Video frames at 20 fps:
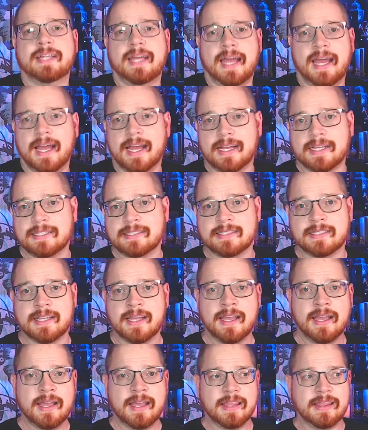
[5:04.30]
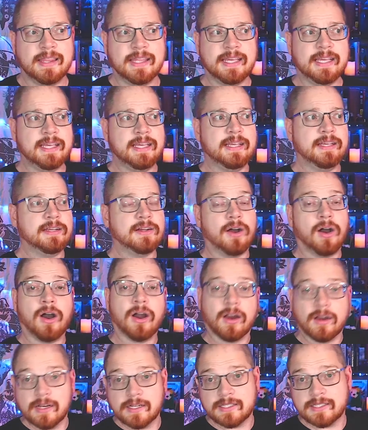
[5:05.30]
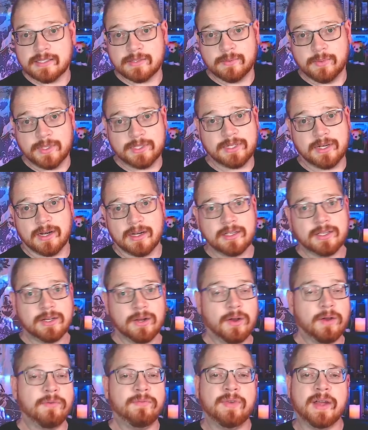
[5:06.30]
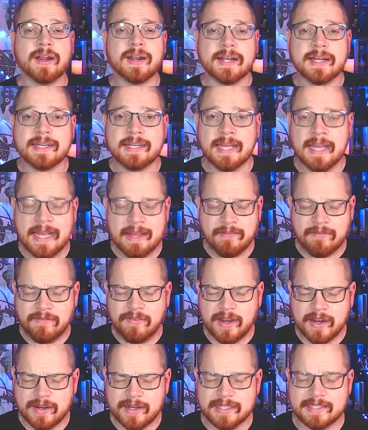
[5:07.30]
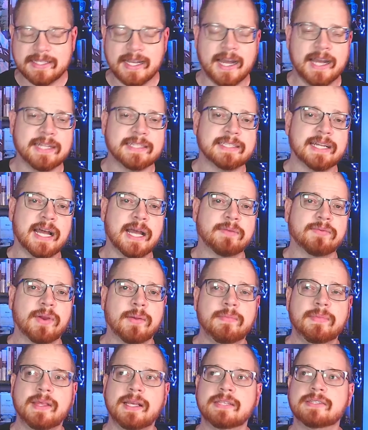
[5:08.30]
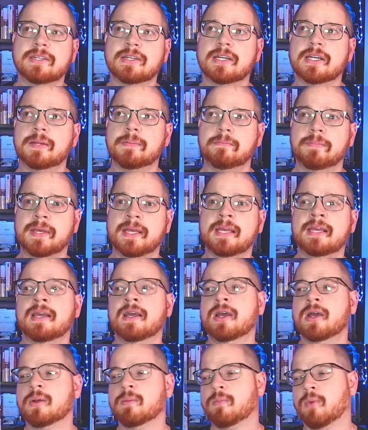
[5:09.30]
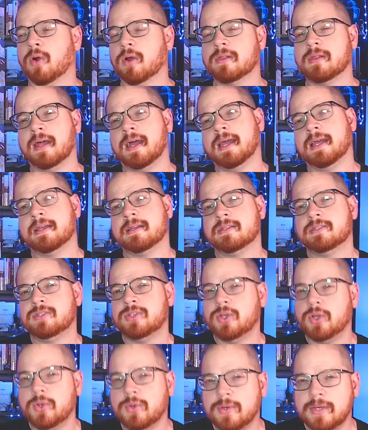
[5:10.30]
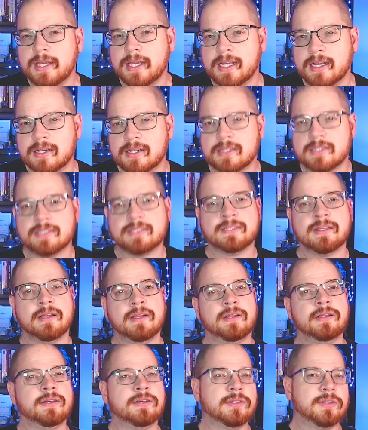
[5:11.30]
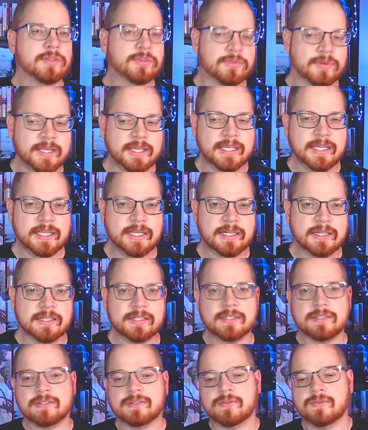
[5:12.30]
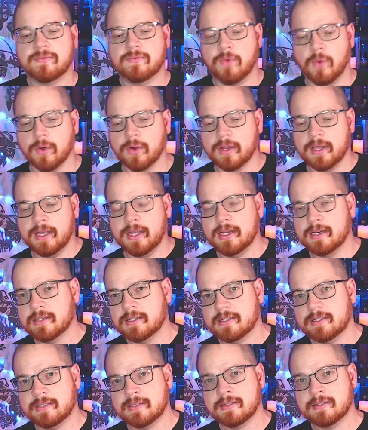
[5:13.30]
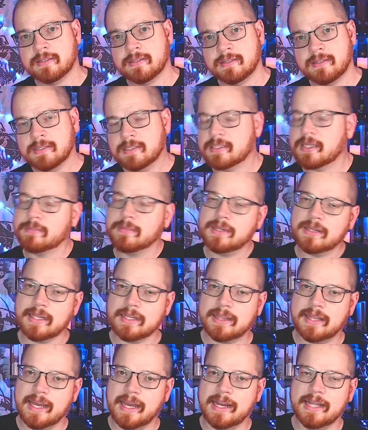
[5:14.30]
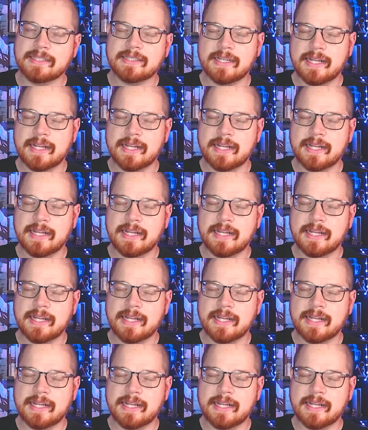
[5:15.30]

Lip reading: as the ARCs, which are, you know, a very, very tight time frame. These are going to be more like 2 years, 3 years, 4 years, something like that.